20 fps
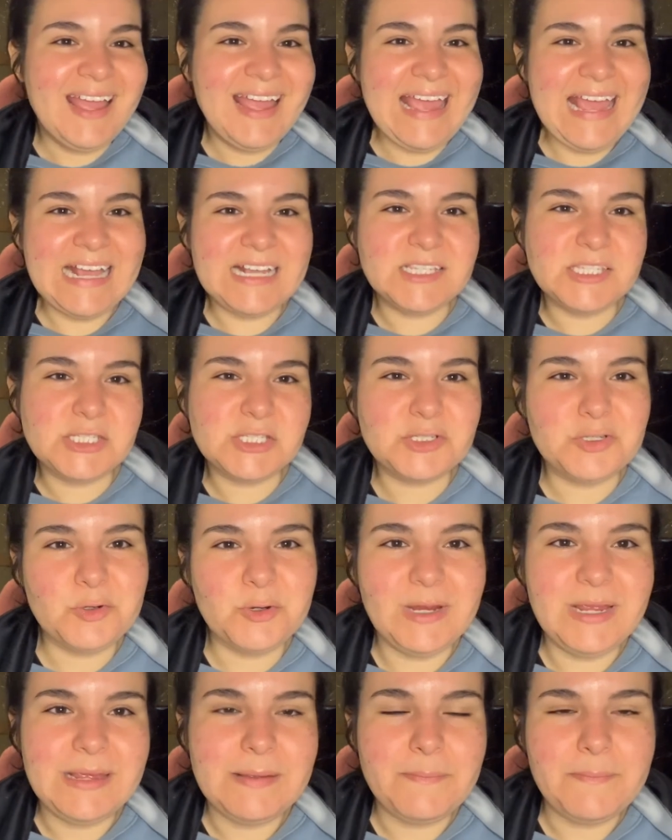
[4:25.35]

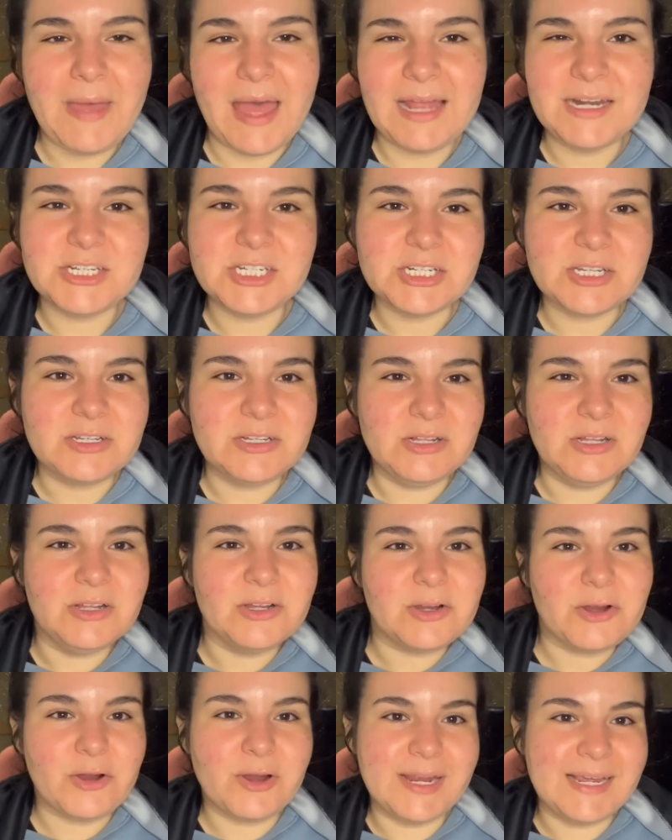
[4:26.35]
extreme magical,
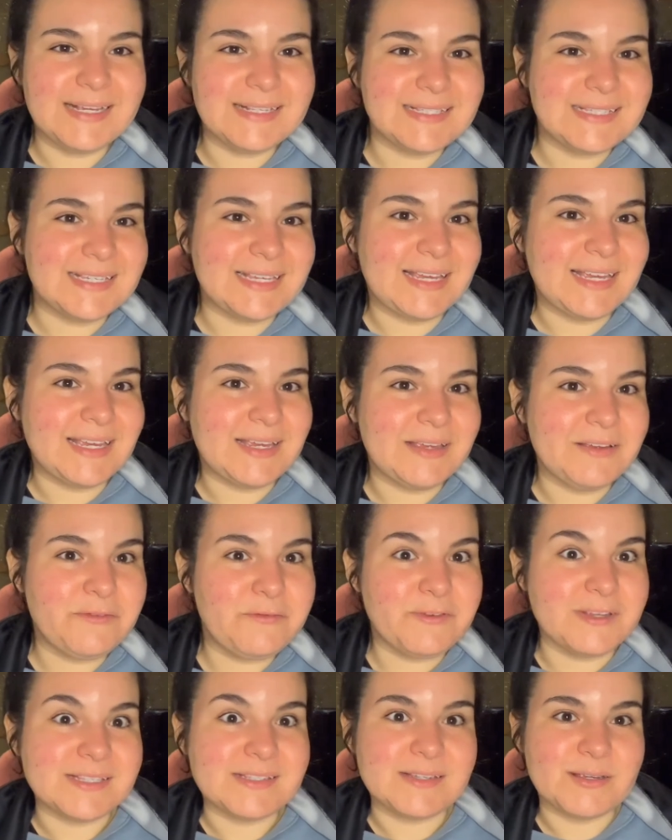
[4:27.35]
crazy
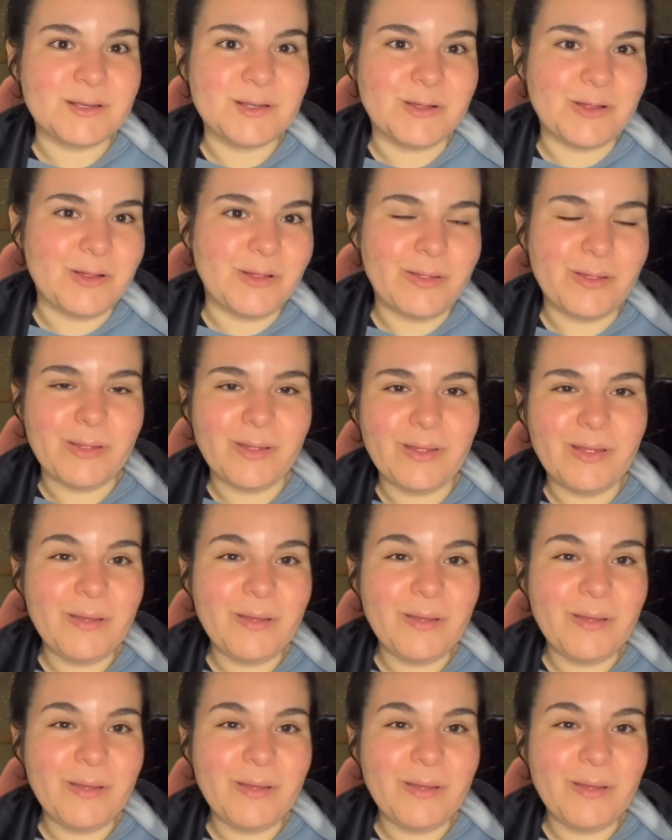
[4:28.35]
physical